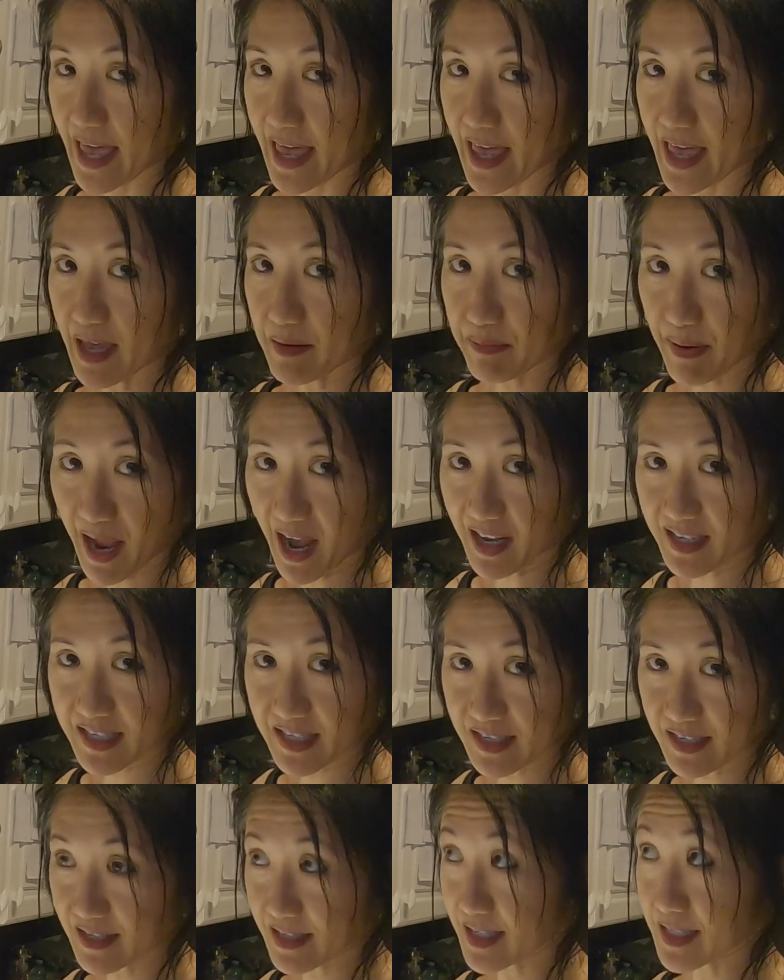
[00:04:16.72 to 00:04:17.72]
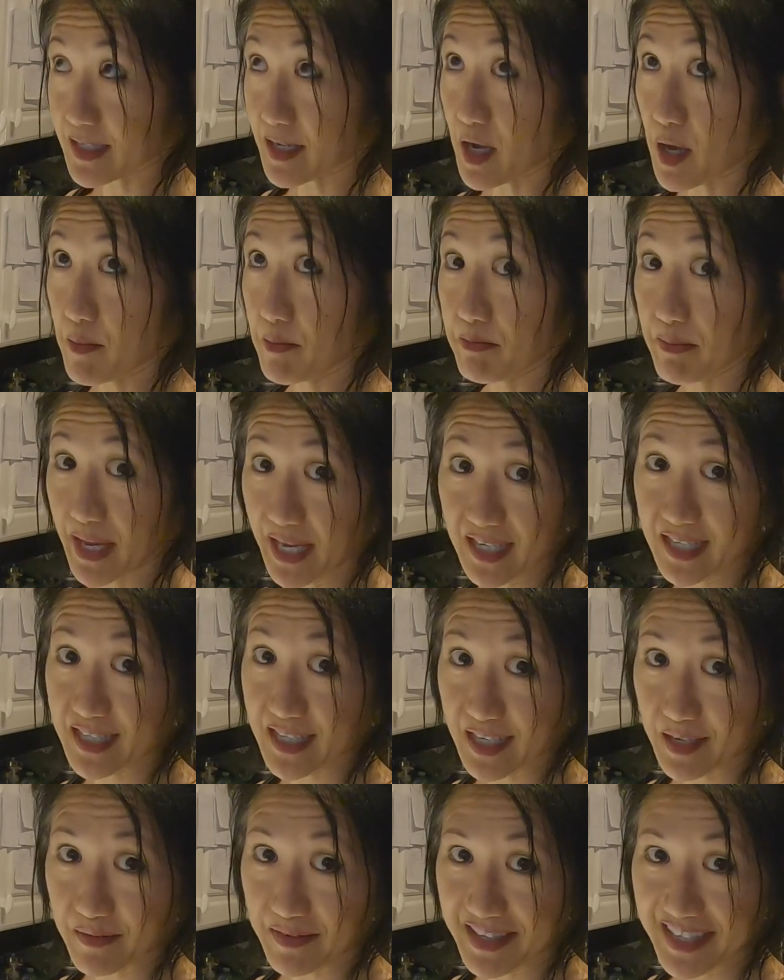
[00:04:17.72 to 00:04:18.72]
and pasta is
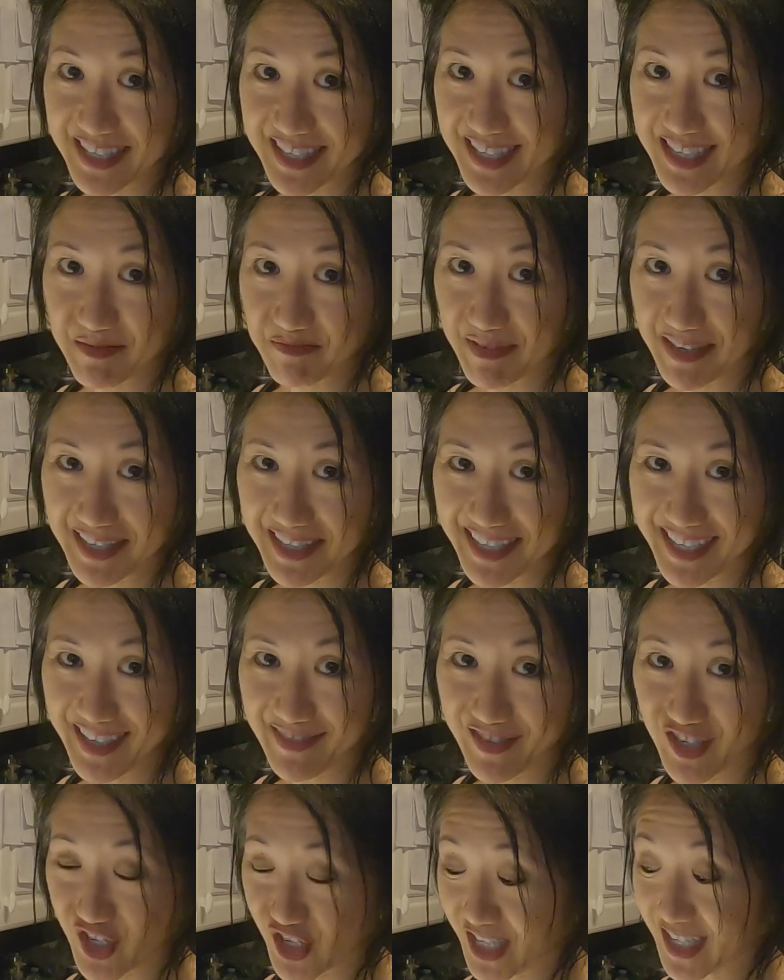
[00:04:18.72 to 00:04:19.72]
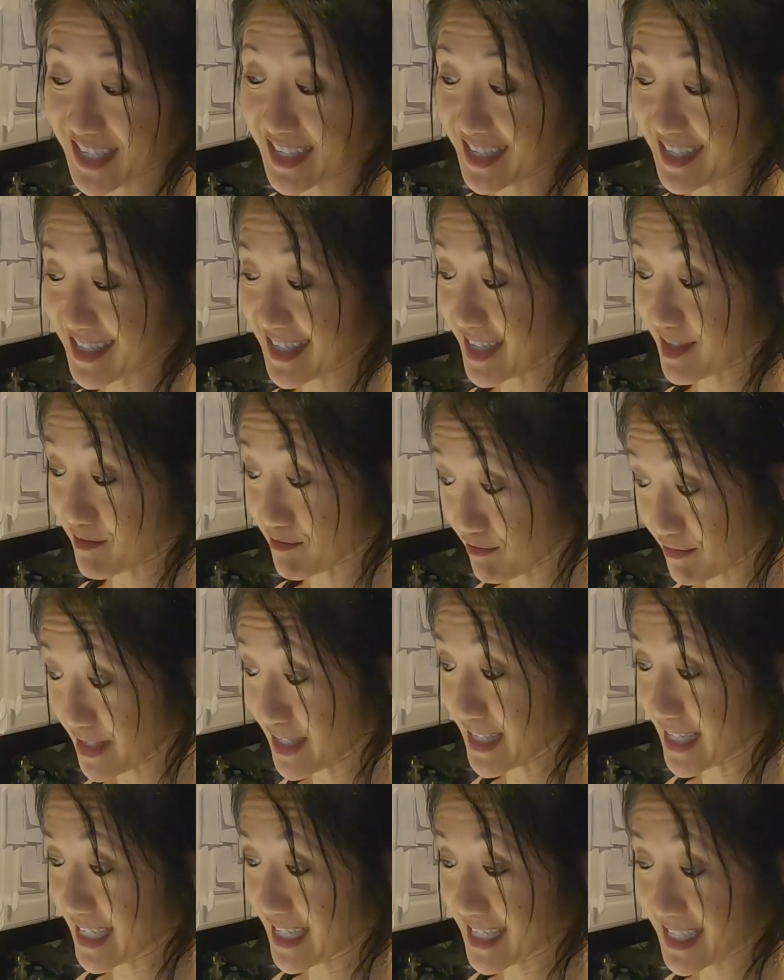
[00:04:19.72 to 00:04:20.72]
amazing with just a sprinkling of cheese. Like,
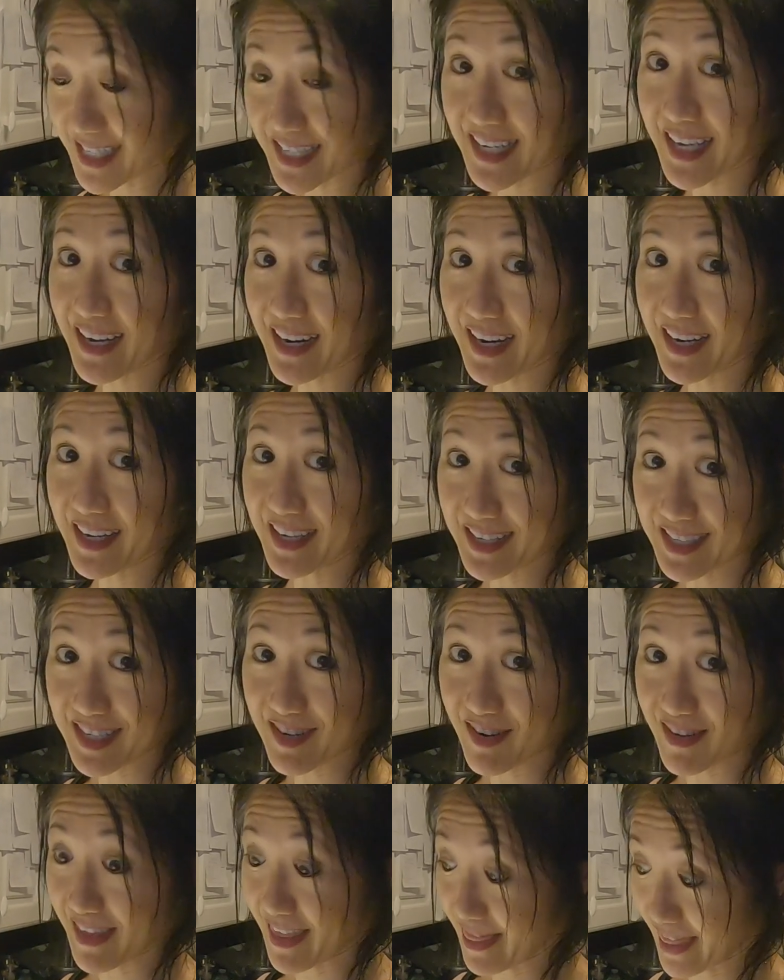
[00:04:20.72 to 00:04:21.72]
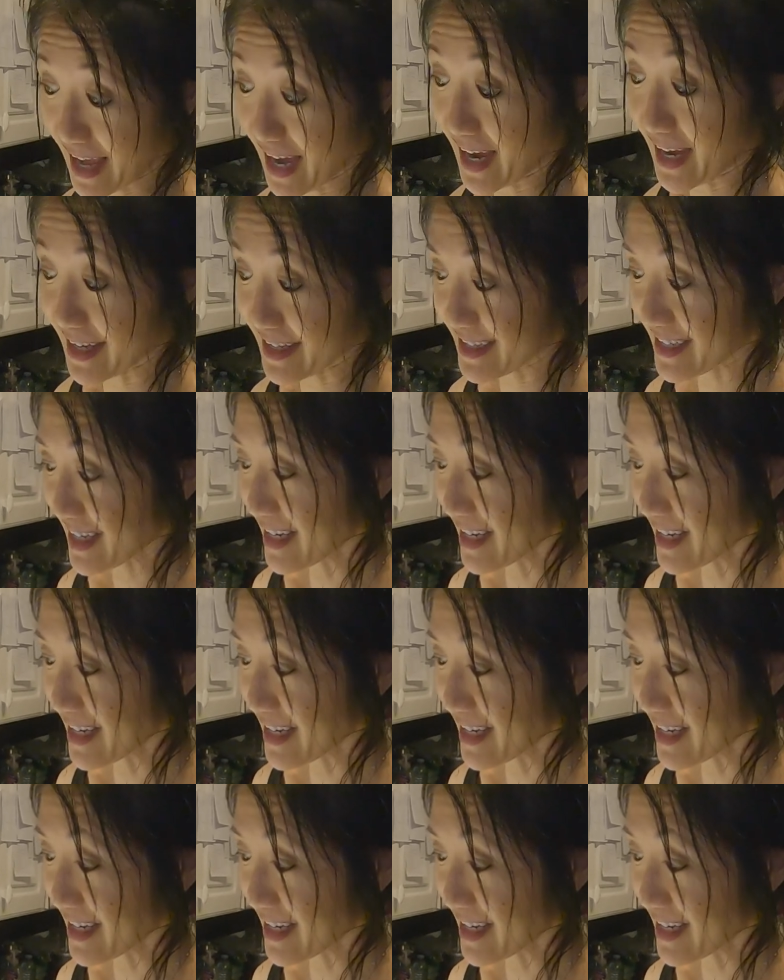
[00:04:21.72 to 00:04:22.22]
really, it doesn't get any easier than that.